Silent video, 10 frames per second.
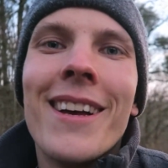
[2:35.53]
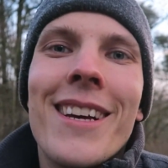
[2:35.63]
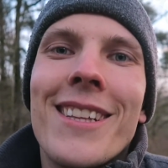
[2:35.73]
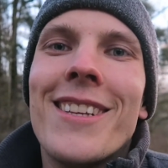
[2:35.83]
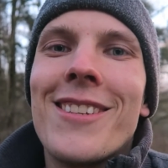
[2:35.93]

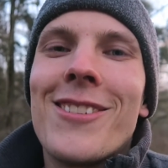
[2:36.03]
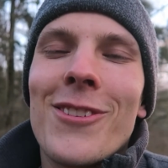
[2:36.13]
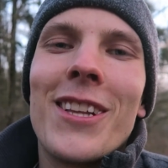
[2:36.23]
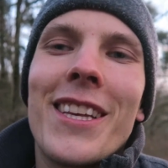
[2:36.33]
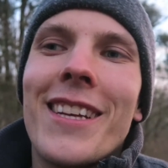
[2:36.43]
it is
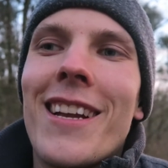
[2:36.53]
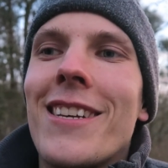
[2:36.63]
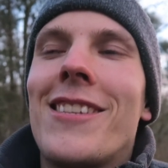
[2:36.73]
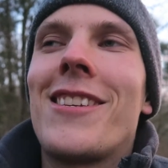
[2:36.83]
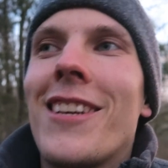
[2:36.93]
really
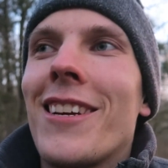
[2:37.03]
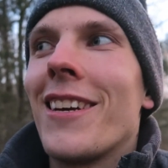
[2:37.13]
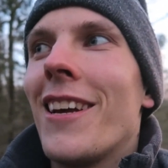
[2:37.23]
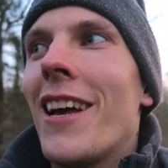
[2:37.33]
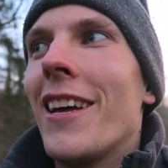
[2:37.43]
nice,
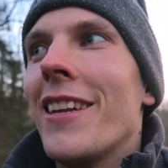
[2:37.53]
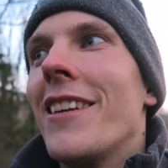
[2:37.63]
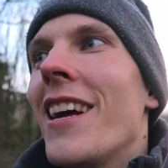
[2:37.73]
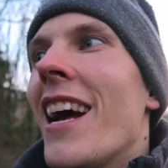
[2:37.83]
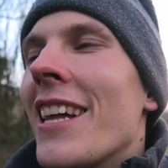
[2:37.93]

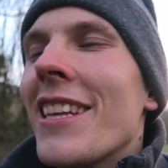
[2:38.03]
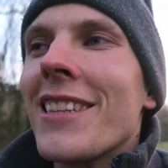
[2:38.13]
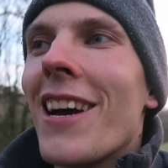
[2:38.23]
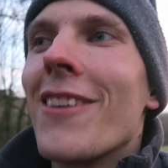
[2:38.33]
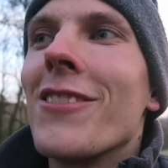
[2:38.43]
and I
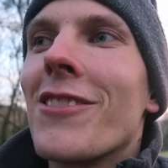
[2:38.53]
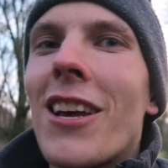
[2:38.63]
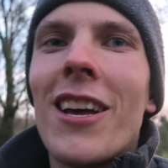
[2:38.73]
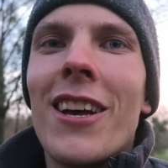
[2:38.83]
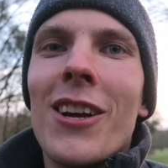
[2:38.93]
think there is
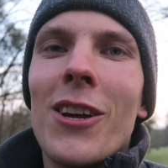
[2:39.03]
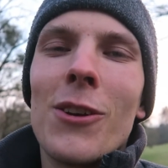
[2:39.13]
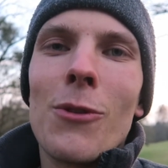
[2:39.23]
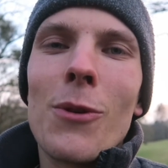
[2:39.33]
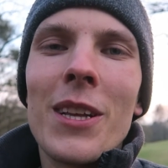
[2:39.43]

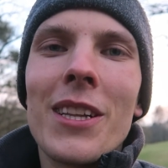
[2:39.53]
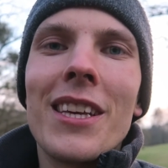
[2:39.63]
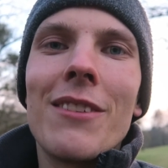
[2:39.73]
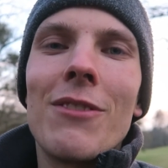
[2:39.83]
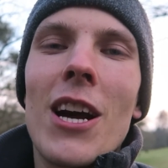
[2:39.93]

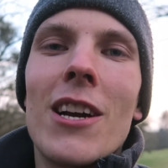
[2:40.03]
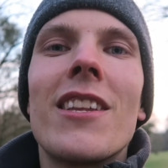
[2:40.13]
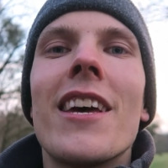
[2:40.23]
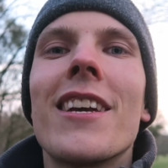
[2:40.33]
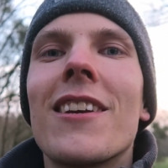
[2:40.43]
really, we are
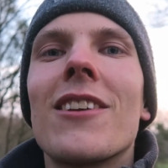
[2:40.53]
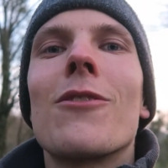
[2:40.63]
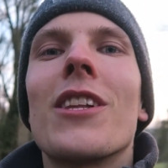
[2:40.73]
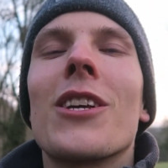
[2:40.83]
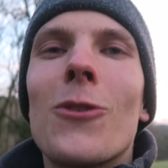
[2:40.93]
taking
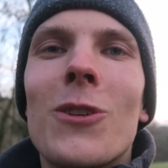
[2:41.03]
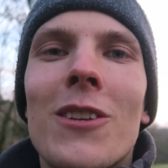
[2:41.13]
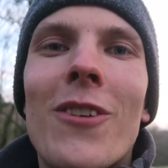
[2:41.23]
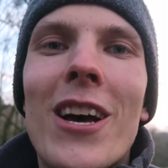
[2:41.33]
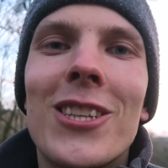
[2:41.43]
really good
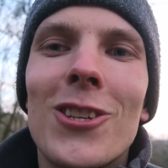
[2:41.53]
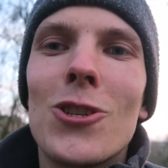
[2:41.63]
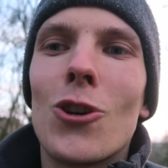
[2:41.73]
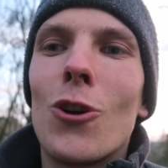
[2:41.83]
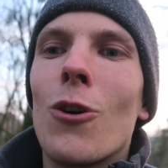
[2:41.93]

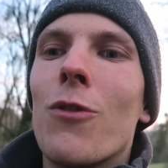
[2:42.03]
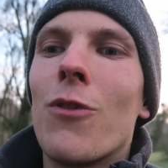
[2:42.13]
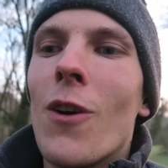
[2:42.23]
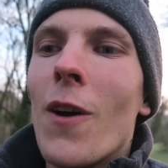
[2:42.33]
advantage of